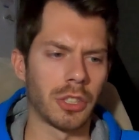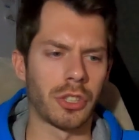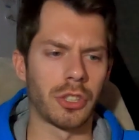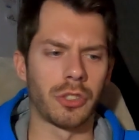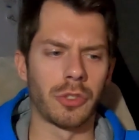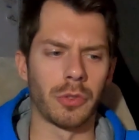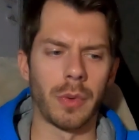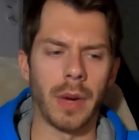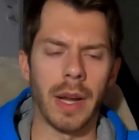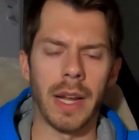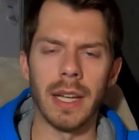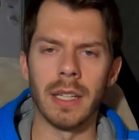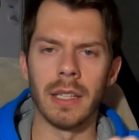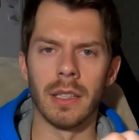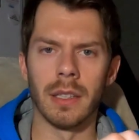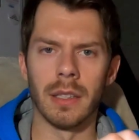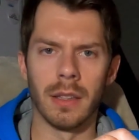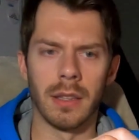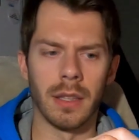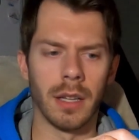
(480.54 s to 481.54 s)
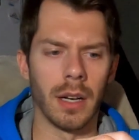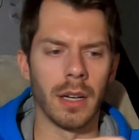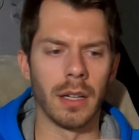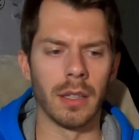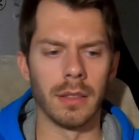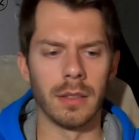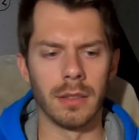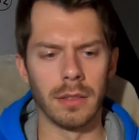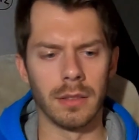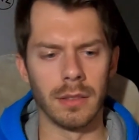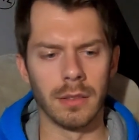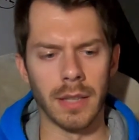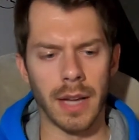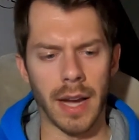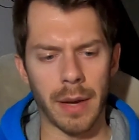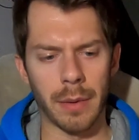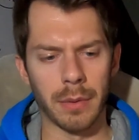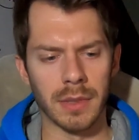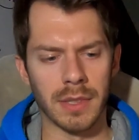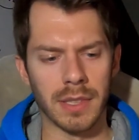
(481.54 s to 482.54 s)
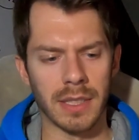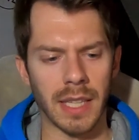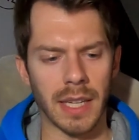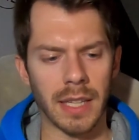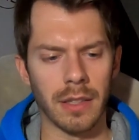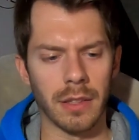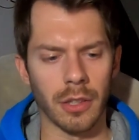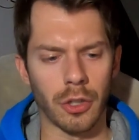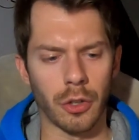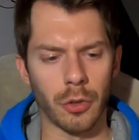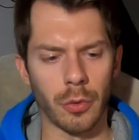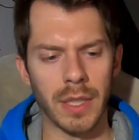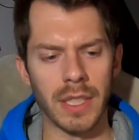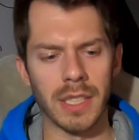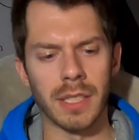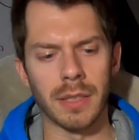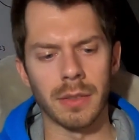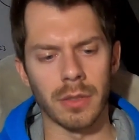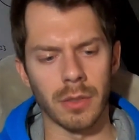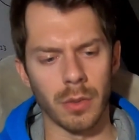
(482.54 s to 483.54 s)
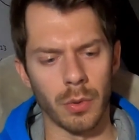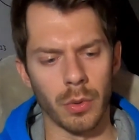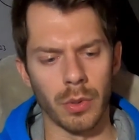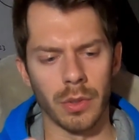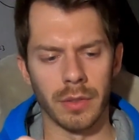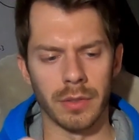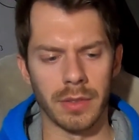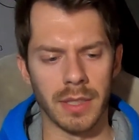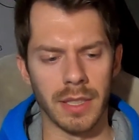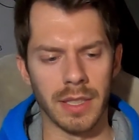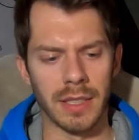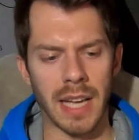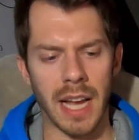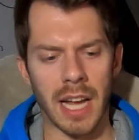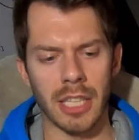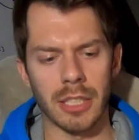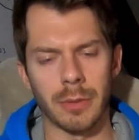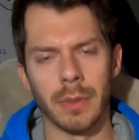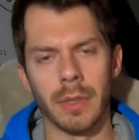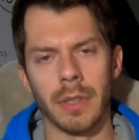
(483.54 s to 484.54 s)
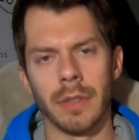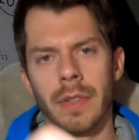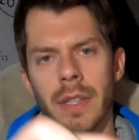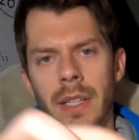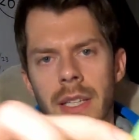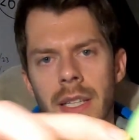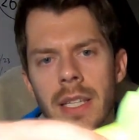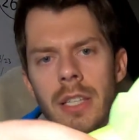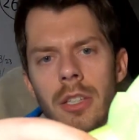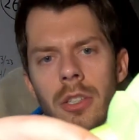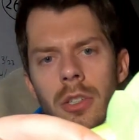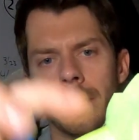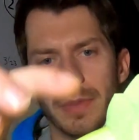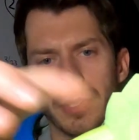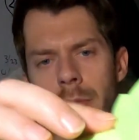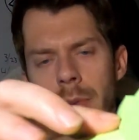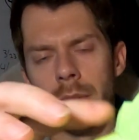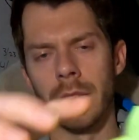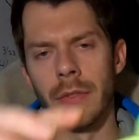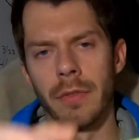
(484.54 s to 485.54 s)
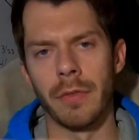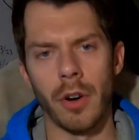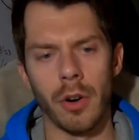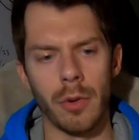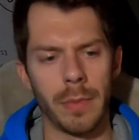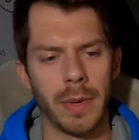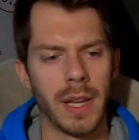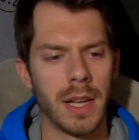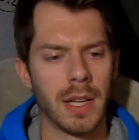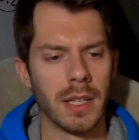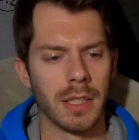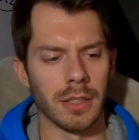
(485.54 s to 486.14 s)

strain the, I would say, the crease or the attachment of the heel between the foam.